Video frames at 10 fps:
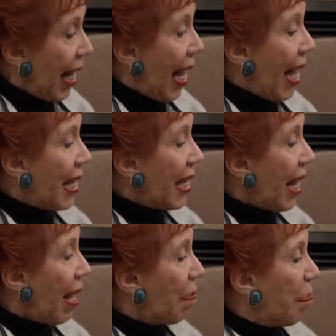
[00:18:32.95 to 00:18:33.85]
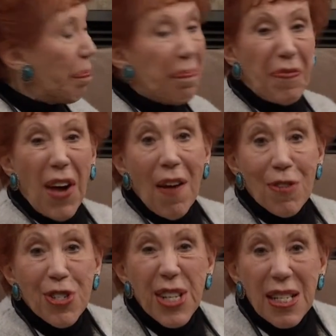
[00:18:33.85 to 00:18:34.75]
and get 5
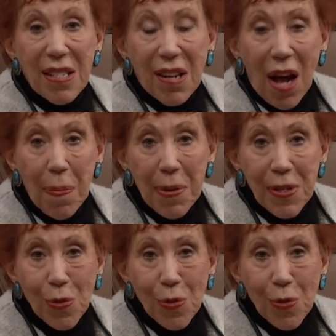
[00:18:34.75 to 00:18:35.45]
or 6 copies.